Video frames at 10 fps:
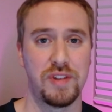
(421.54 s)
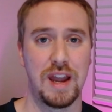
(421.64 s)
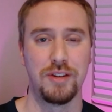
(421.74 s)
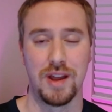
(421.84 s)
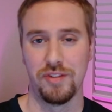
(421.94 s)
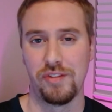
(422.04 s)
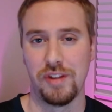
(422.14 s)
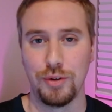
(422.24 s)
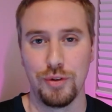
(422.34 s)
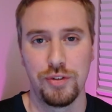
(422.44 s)
out, not to
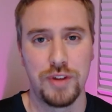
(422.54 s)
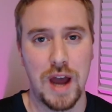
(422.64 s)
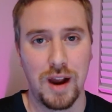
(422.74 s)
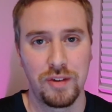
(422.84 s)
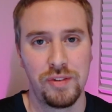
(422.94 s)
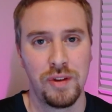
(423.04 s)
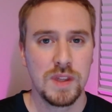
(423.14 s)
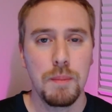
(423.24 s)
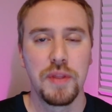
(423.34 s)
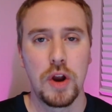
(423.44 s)
sell your stocks.
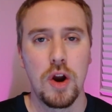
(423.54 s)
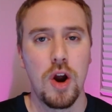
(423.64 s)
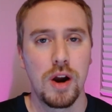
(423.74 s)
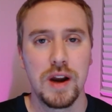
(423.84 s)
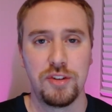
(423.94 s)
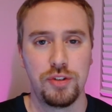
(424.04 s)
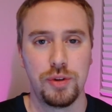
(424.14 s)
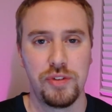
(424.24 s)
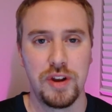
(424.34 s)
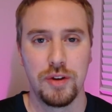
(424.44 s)
But there are
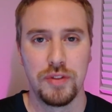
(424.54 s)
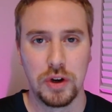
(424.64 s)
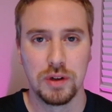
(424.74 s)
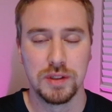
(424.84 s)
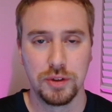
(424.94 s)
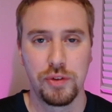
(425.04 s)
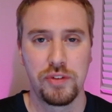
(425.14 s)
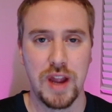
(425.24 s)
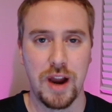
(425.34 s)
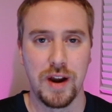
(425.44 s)
issues here that are a little
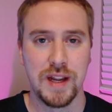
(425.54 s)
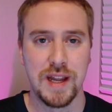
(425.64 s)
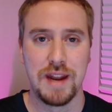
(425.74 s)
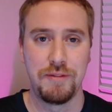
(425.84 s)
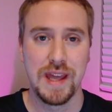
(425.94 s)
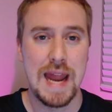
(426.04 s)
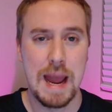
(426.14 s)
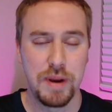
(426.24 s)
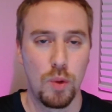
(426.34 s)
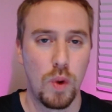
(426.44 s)
scary, and if it can
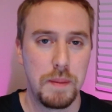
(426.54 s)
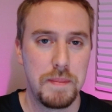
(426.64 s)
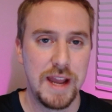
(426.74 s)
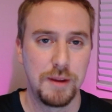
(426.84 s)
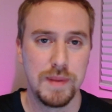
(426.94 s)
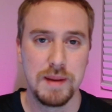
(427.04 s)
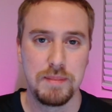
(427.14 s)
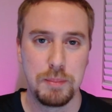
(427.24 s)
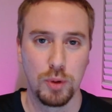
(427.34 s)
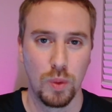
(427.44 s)
happen at one bank, many
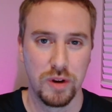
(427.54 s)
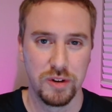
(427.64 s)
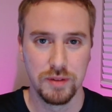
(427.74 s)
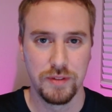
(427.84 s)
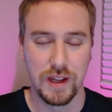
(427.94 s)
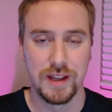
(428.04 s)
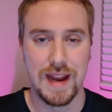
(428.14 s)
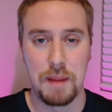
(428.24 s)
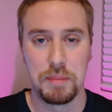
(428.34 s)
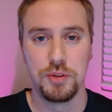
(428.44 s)
people are wondering if they could
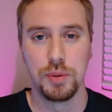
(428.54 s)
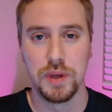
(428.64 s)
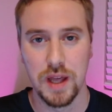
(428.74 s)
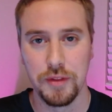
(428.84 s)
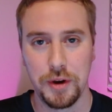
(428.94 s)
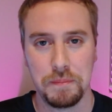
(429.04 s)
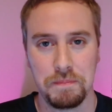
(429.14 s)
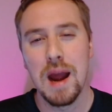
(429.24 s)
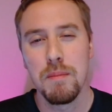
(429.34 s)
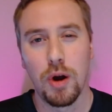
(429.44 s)
happen to another.
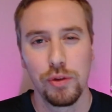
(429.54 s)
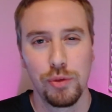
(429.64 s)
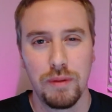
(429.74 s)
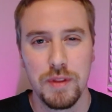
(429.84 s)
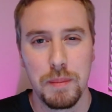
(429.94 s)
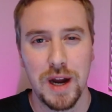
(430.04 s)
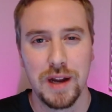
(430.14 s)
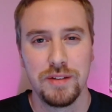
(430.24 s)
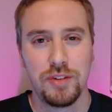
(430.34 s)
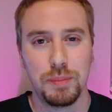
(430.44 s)
I'm also of the
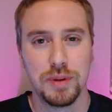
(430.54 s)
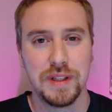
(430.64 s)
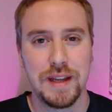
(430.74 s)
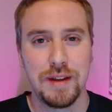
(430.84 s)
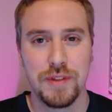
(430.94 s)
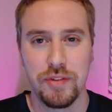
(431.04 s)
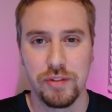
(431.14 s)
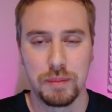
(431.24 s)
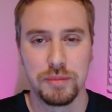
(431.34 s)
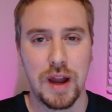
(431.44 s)
mind to believe that
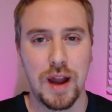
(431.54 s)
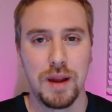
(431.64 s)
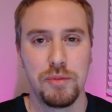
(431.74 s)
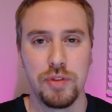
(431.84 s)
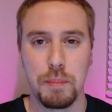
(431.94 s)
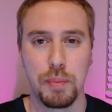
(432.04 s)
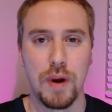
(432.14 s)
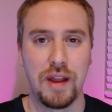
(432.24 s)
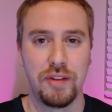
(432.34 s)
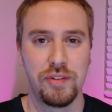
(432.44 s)
sometimes the
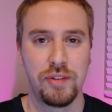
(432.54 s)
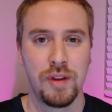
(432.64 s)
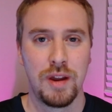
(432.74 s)
press